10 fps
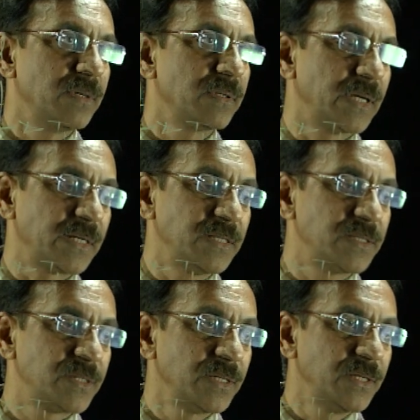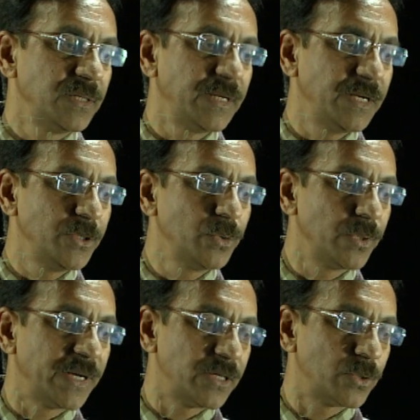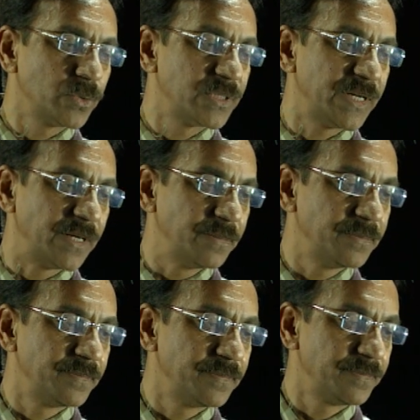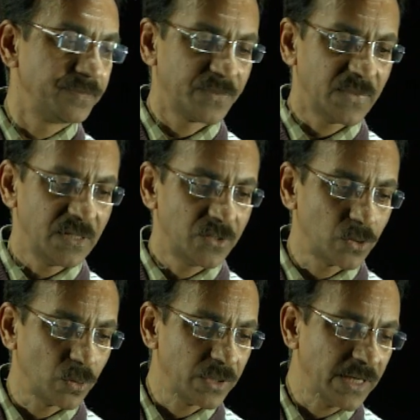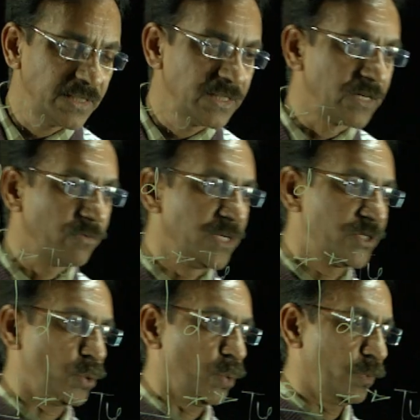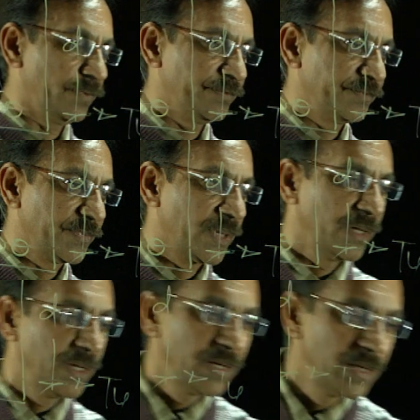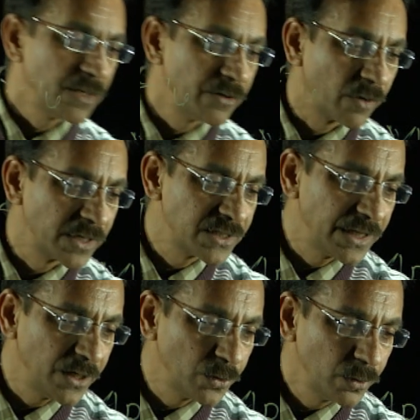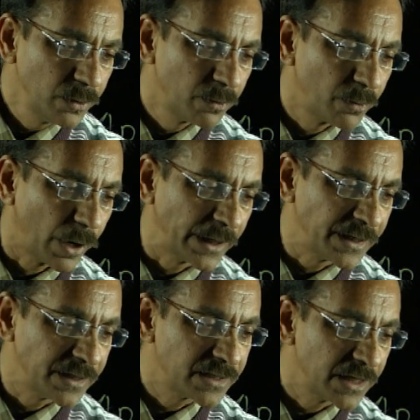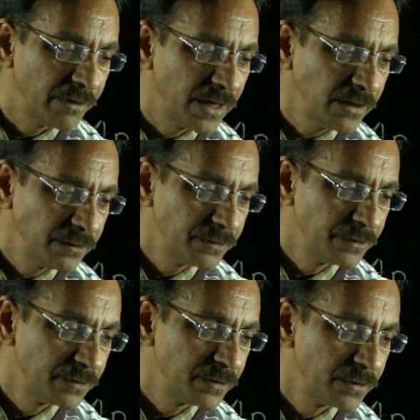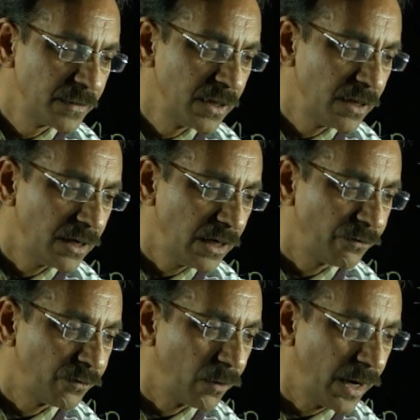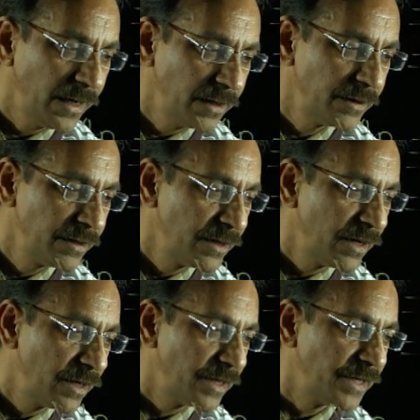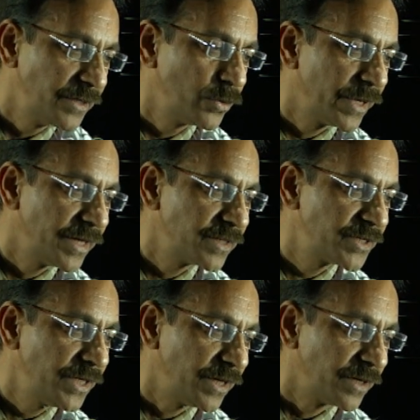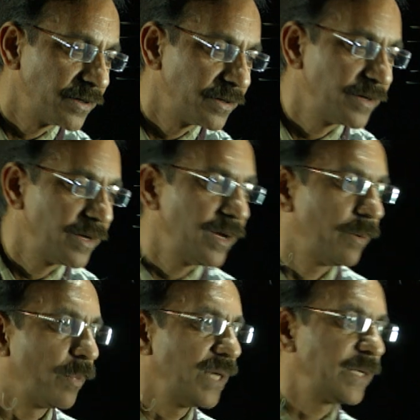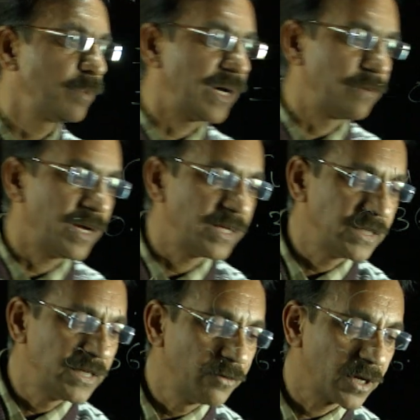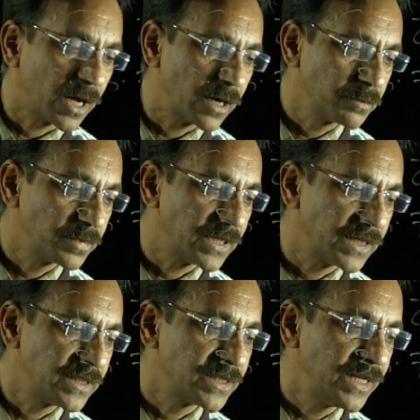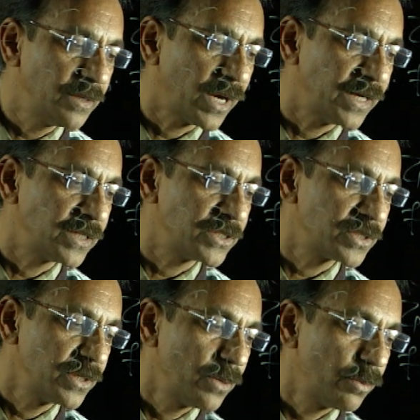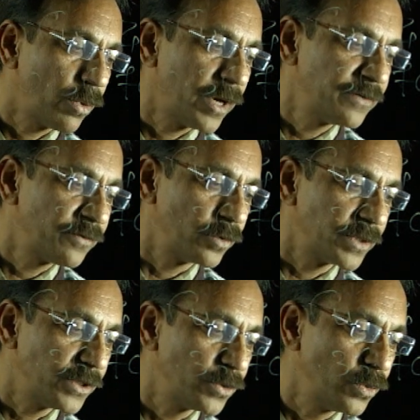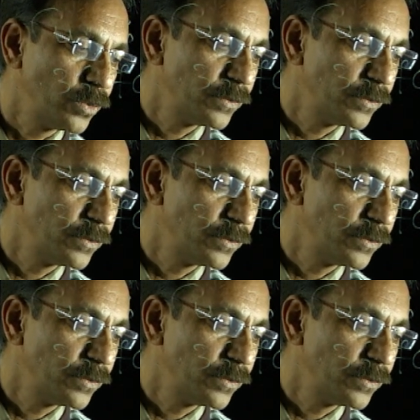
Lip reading: that is Tu into Z. So, that is equals to, what is Tu? 0.87 Fy into AST multiplied by the lever arm, that is D minus 0.42